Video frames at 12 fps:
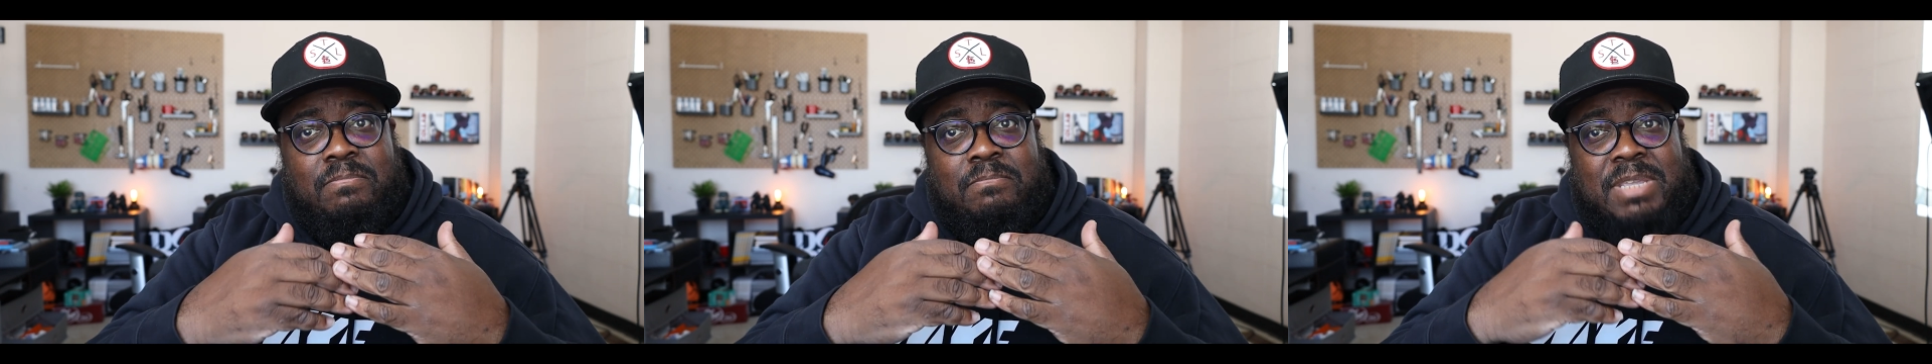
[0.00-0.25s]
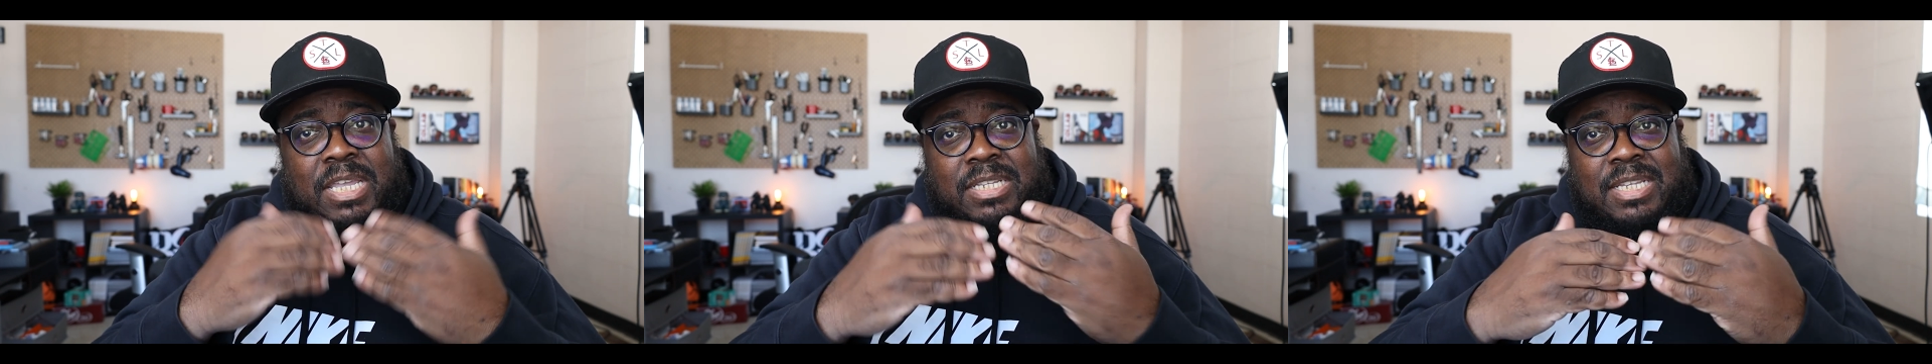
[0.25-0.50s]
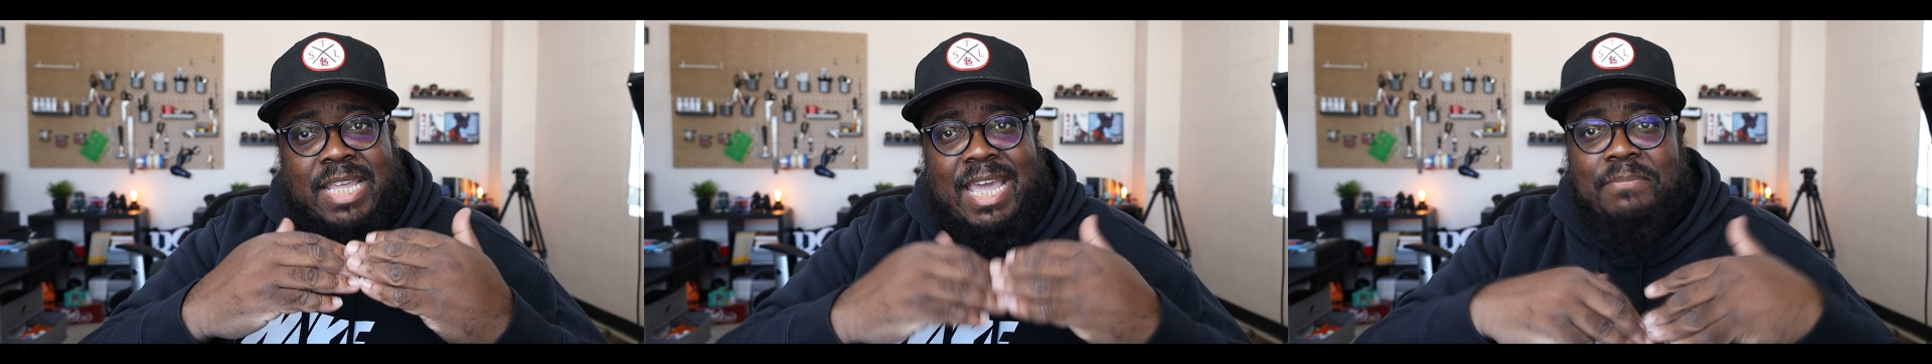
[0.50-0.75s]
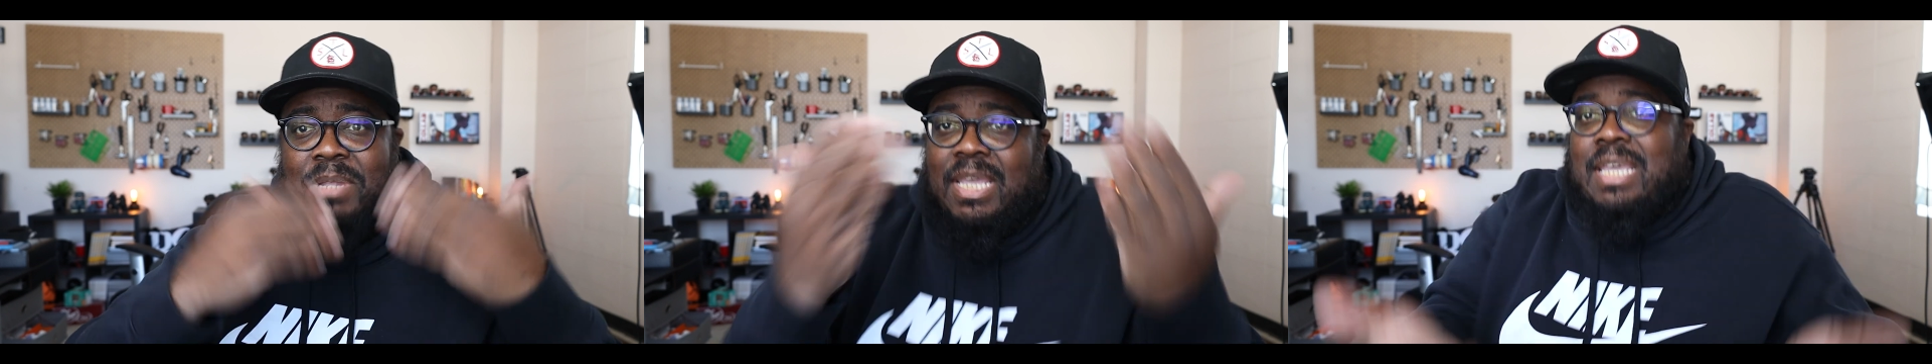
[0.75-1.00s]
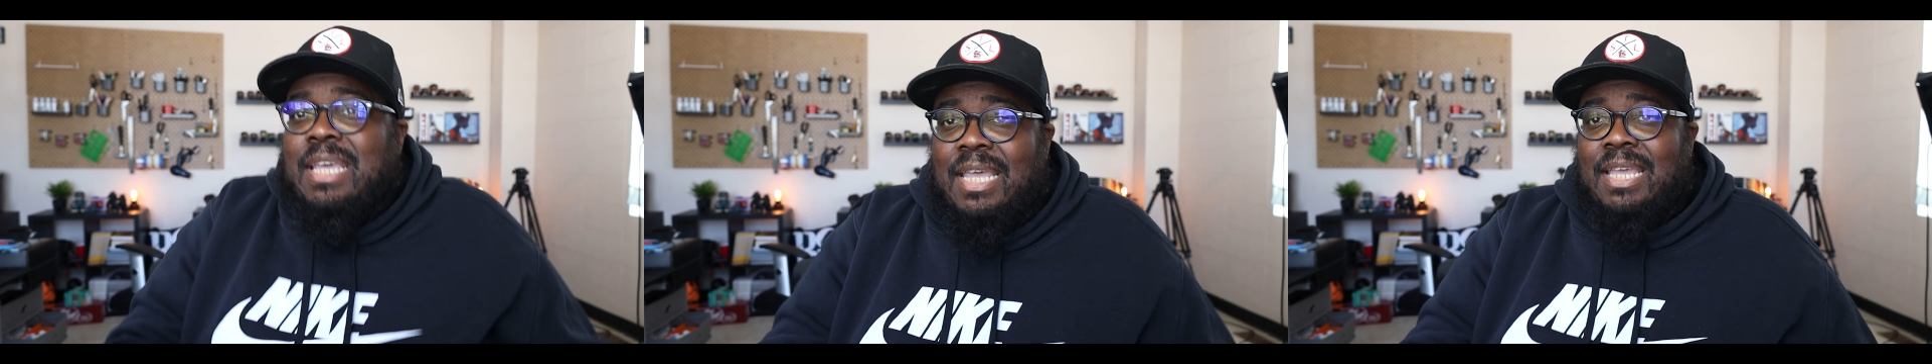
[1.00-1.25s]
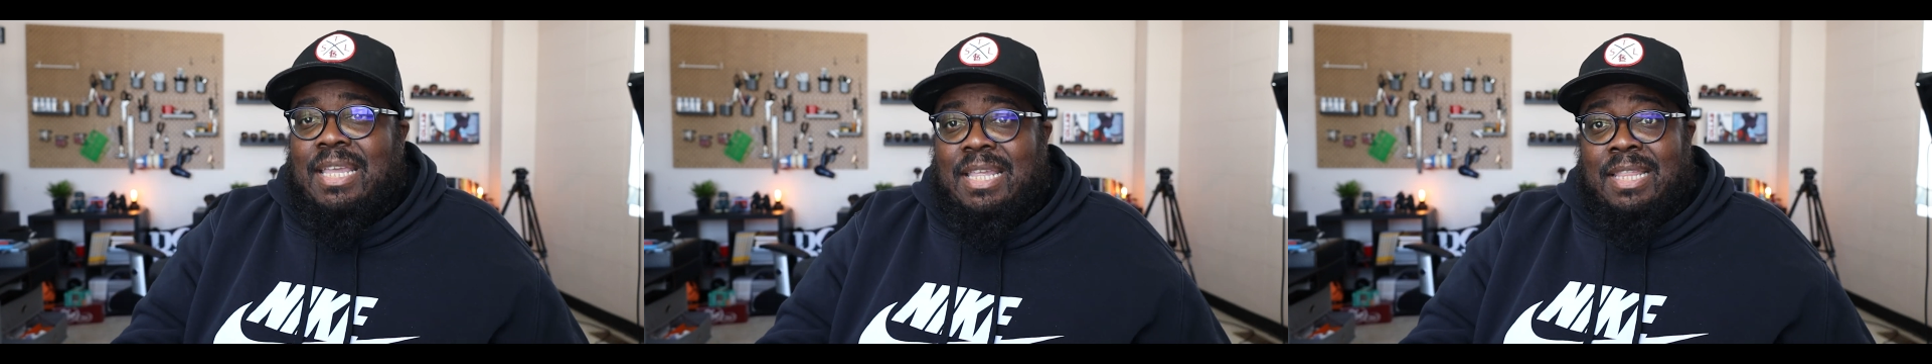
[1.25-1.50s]
because of that,
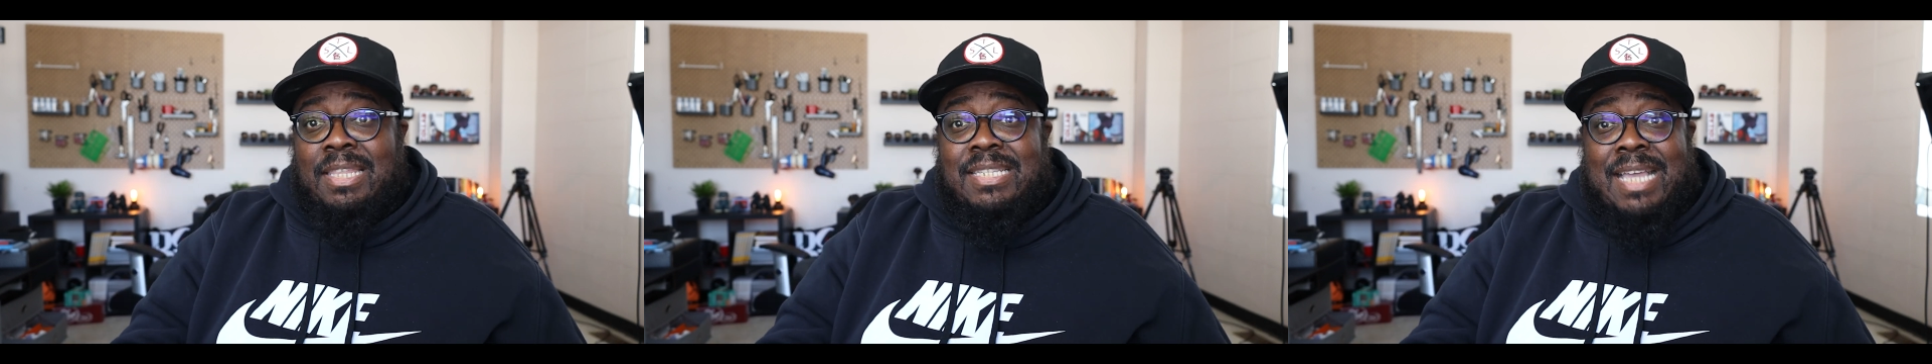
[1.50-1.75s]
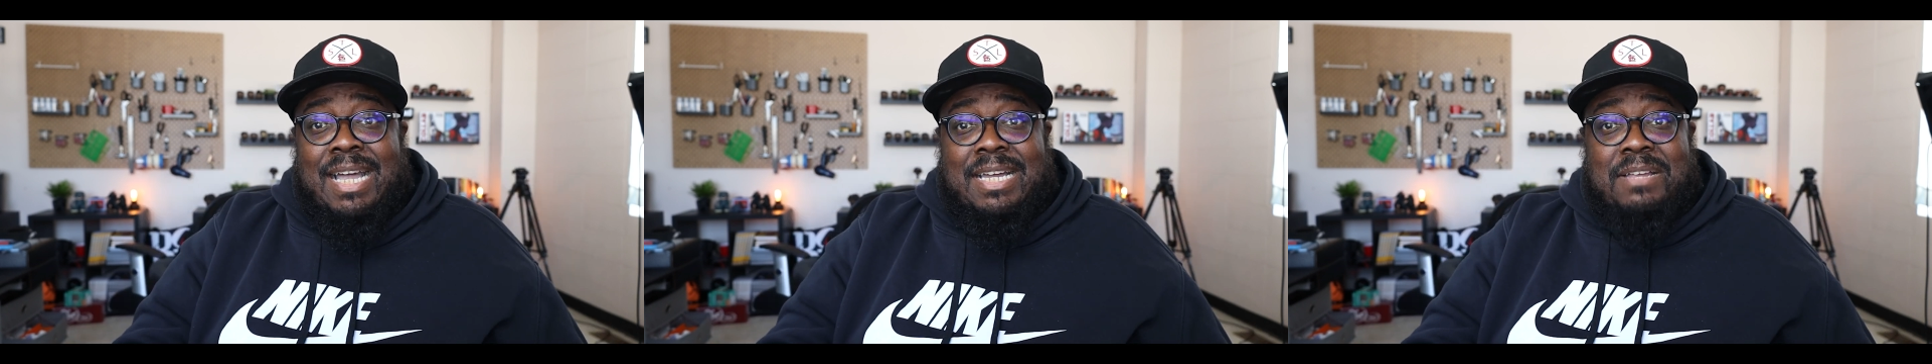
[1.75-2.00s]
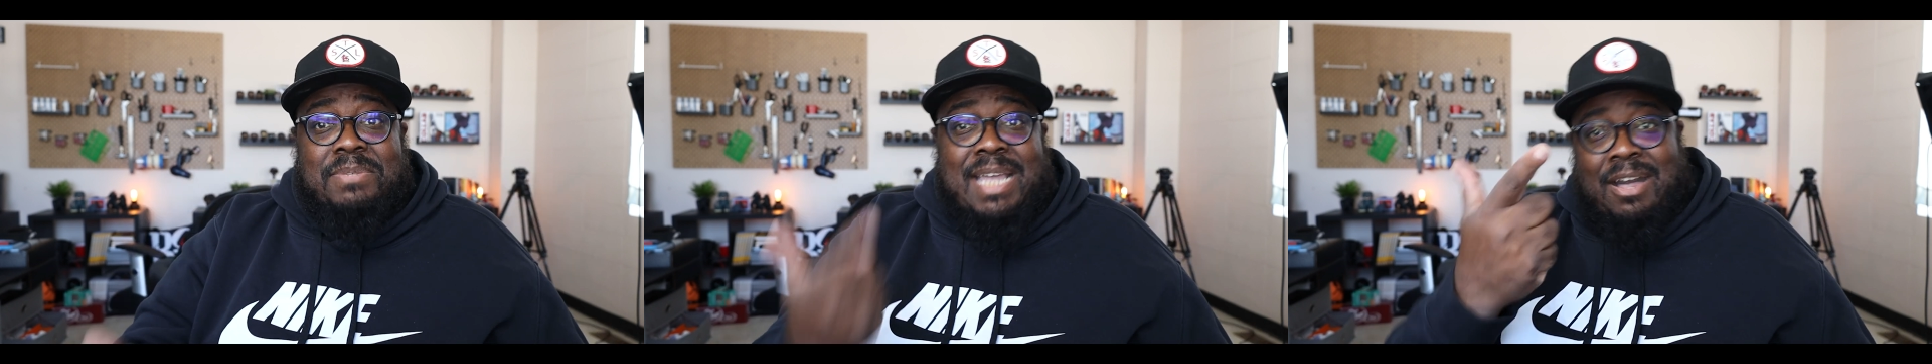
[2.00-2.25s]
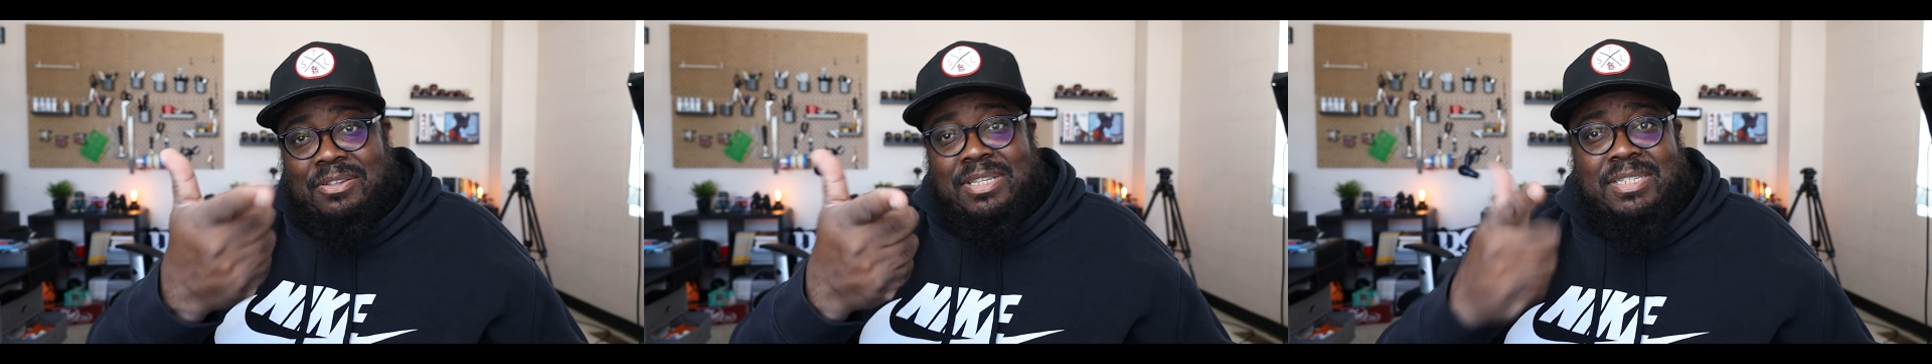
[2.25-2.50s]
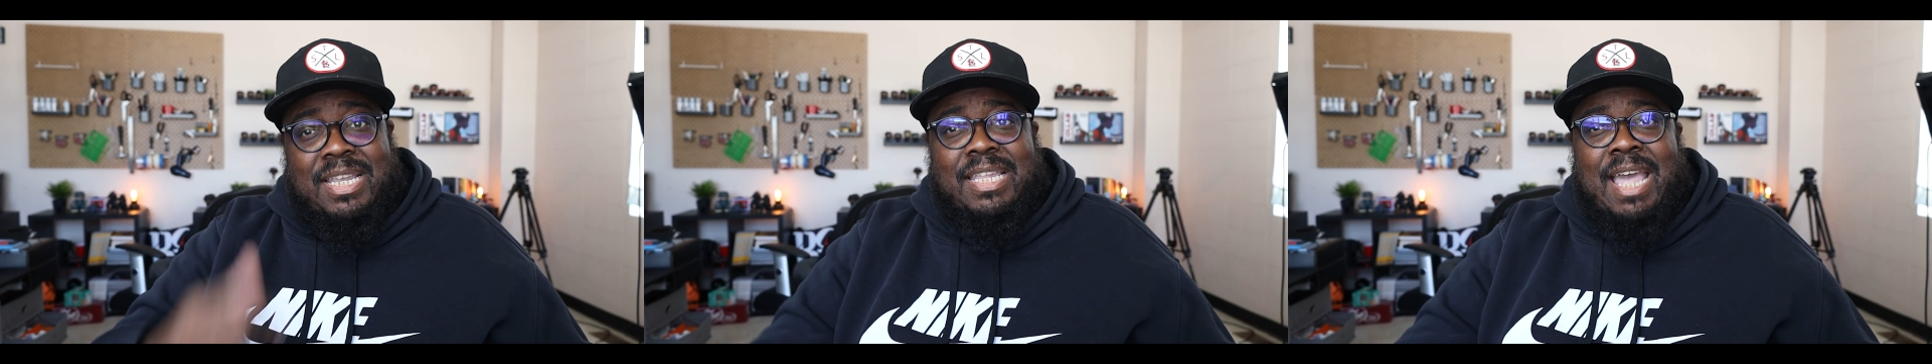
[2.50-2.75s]
this is how it comes out. Check it